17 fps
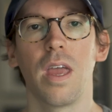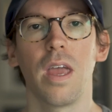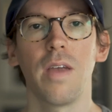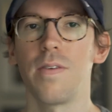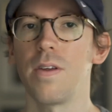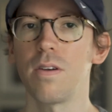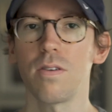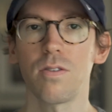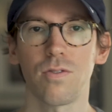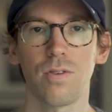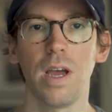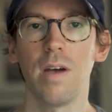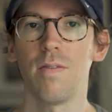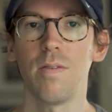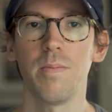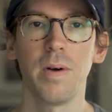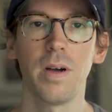If you don't
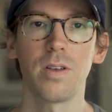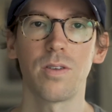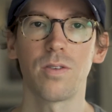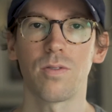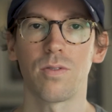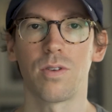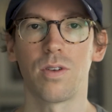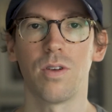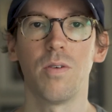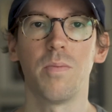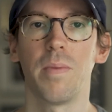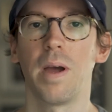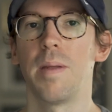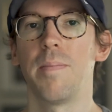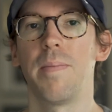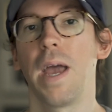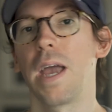travel much or don't
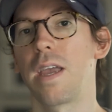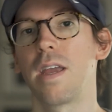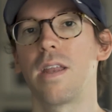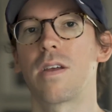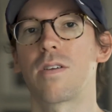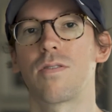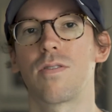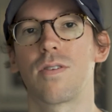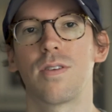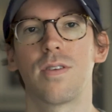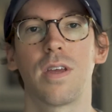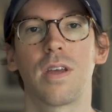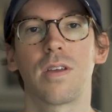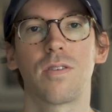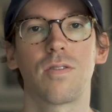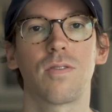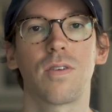mind packing extra
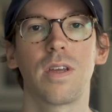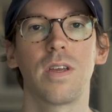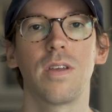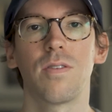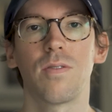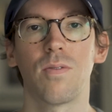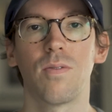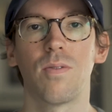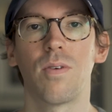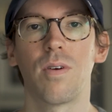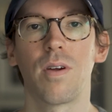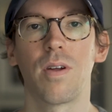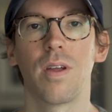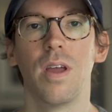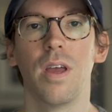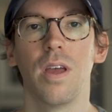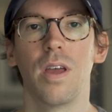accessories,
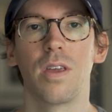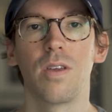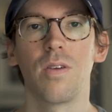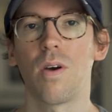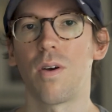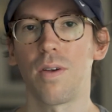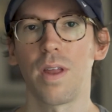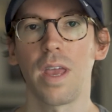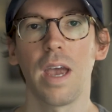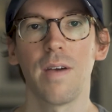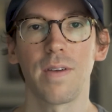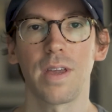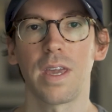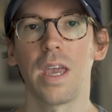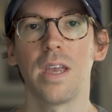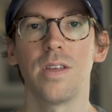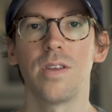or you already have a
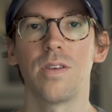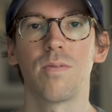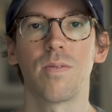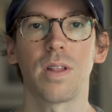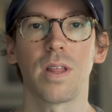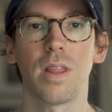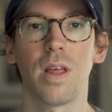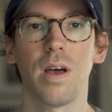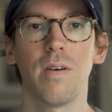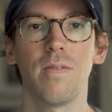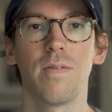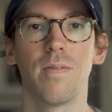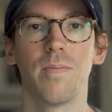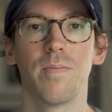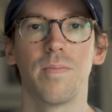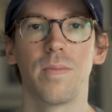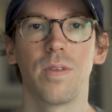case you really love,